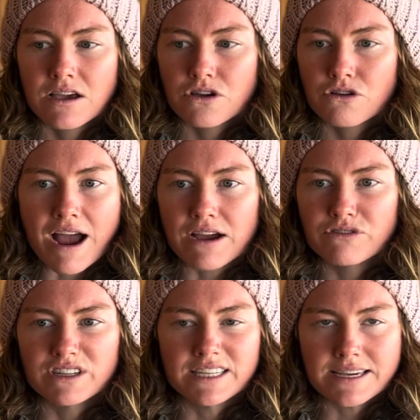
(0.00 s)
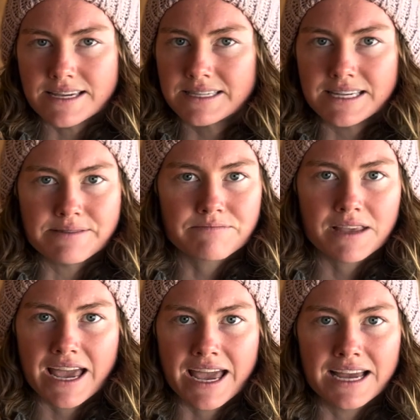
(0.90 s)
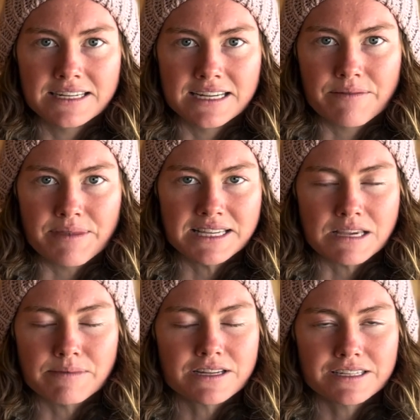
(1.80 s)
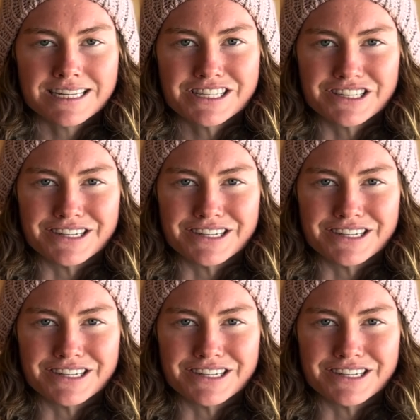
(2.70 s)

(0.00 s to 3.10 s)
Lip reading: crack really easy, and they seem a little denser.